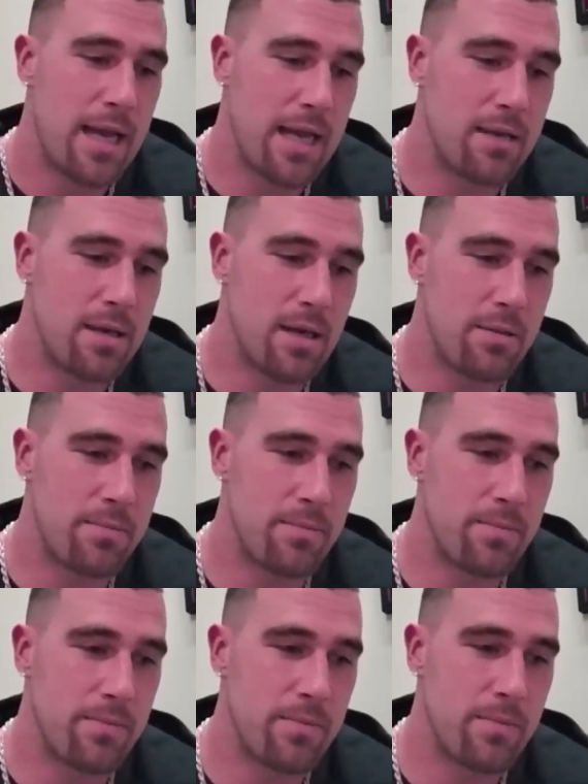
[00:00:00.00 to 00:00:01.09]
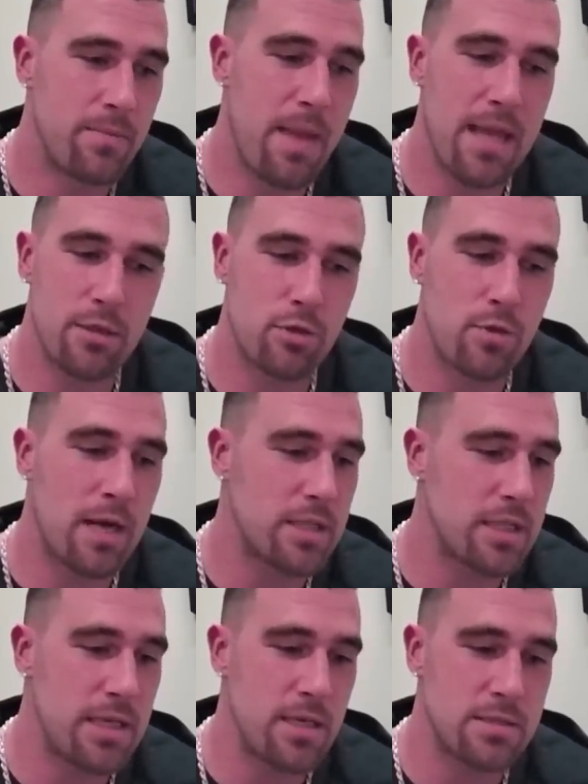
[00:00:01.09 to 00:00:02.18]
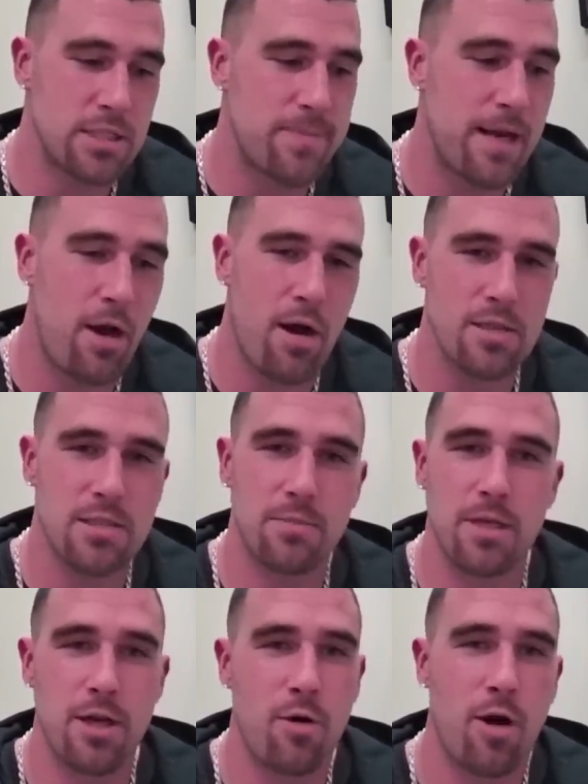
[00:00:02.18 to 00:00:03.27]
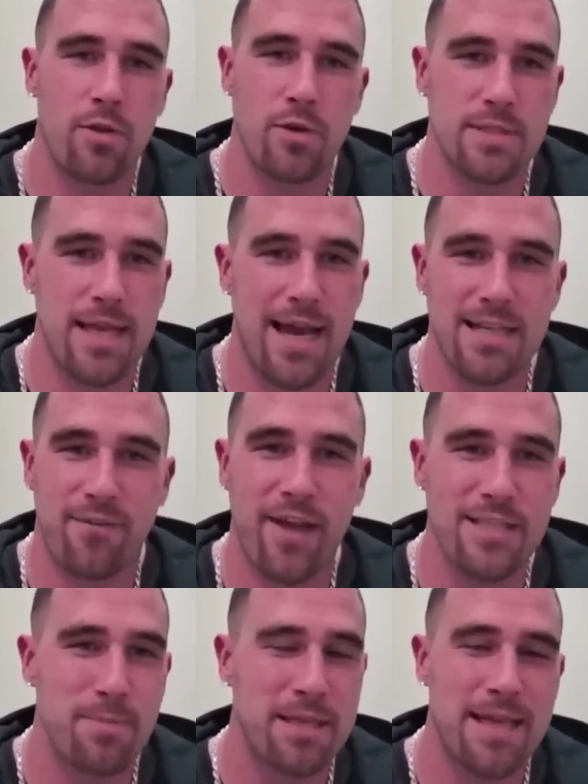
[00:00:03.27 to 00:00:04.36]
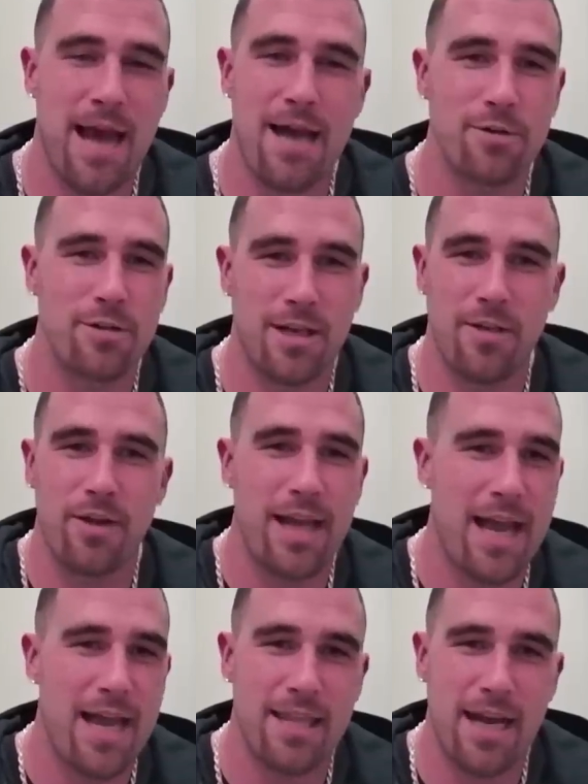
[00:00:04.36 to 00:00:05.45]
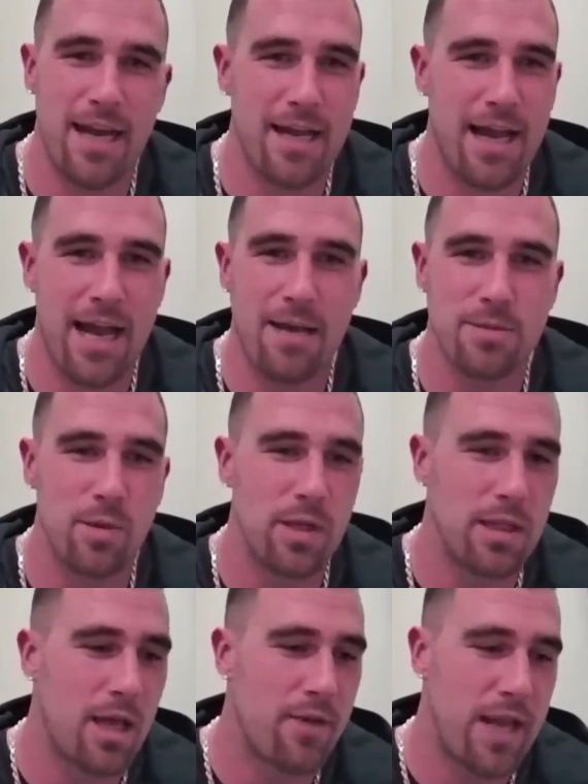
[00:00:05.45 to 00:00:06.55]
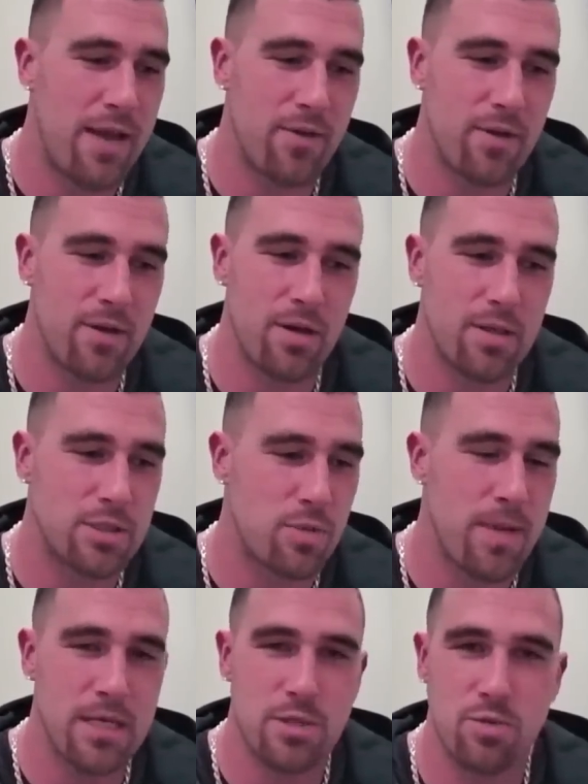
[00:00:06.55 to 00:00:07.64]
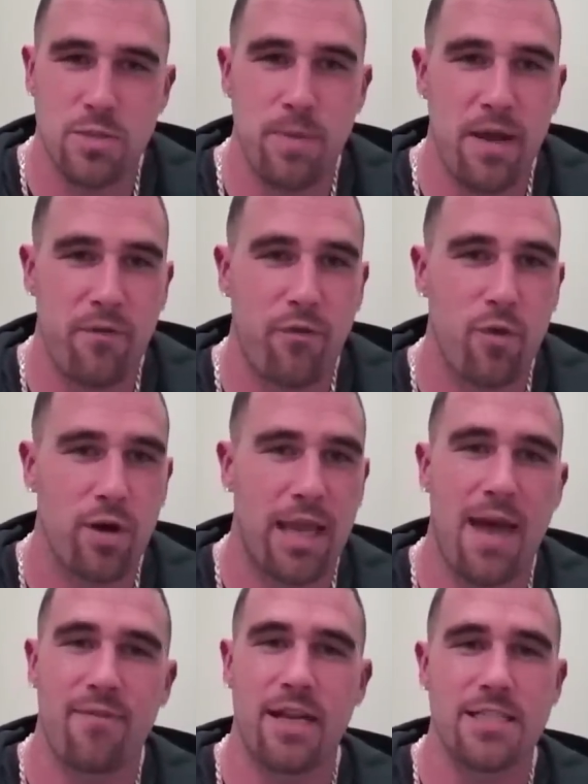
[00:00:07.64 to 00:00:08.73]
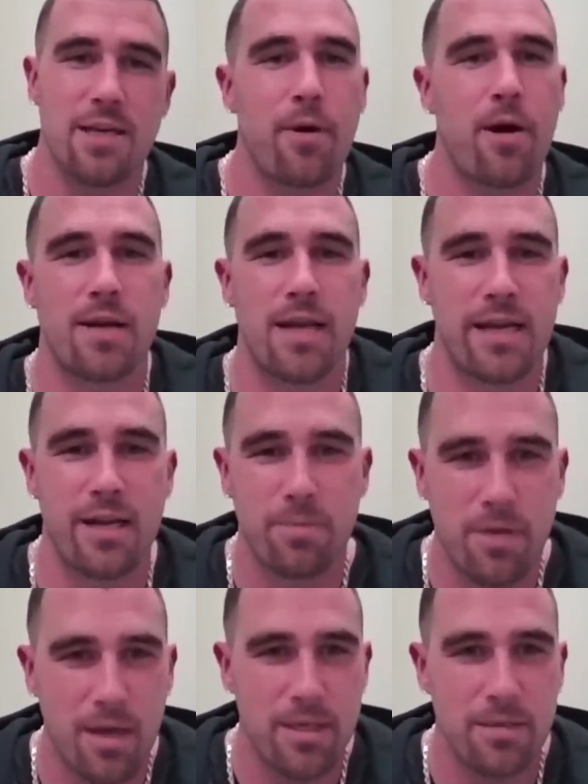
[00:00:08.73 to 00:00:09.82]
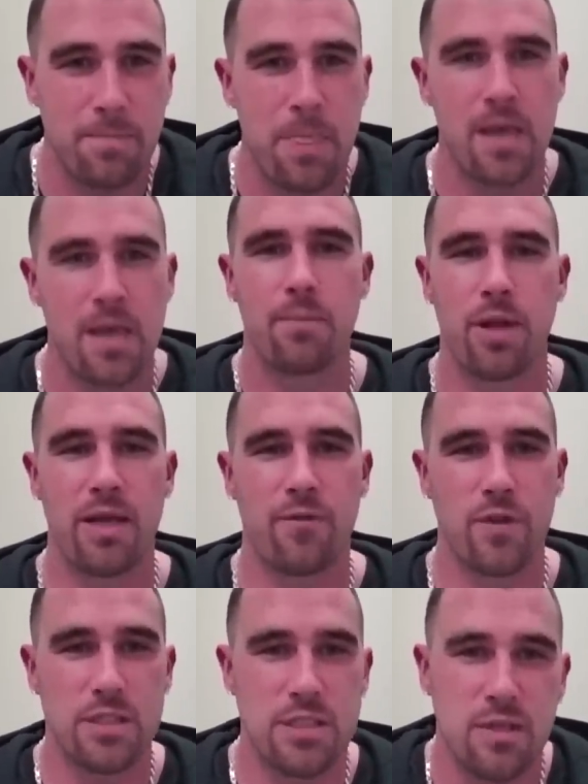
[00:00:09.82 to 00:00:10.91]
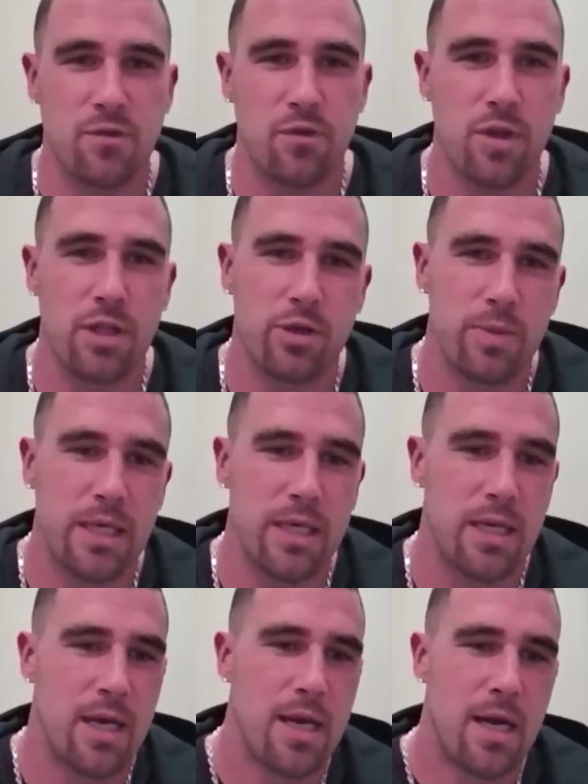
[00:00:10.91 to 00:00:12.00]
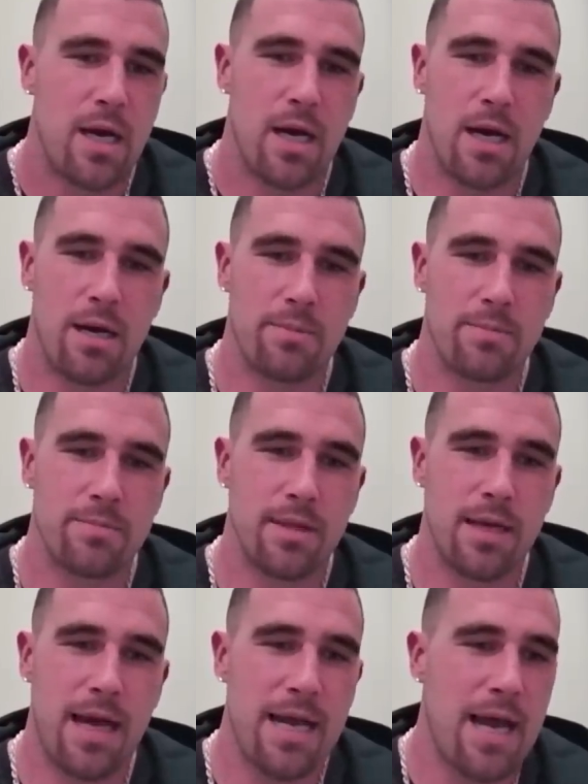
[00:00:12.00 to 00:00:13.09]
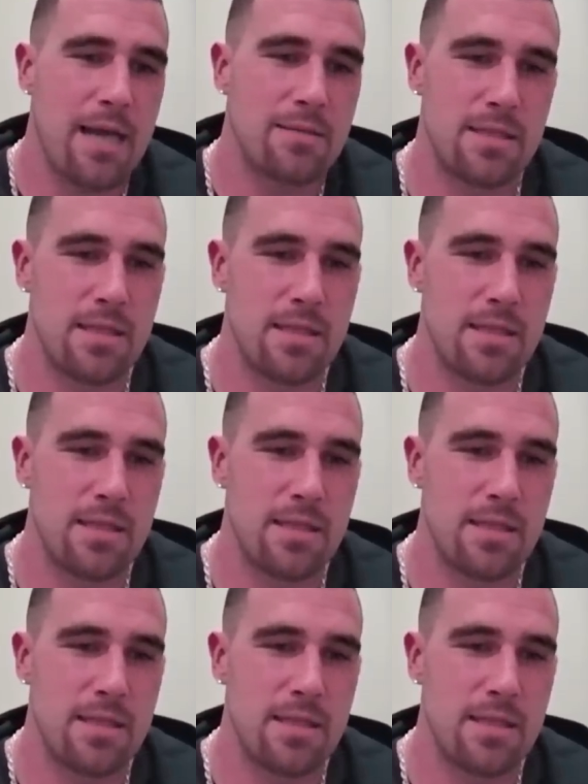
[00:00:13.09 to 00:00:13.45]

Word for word: And um, man, throughout the years, it's been awesome to know all those guys. Vance McDonald, another guy that I, I absolutely love and have a, a, tremendous respect for. Gavin Escobar ended up coming and playing for the Chiefs for a little bit. Um, I, I,